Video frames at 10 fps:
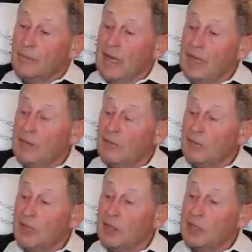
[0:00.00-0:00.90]
in the
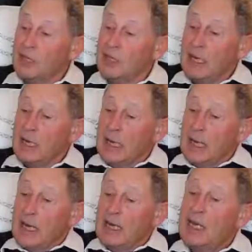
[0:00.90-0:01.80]
vicinity,
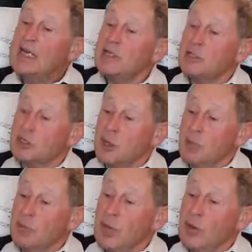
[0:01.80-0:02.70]
and he'd stopped.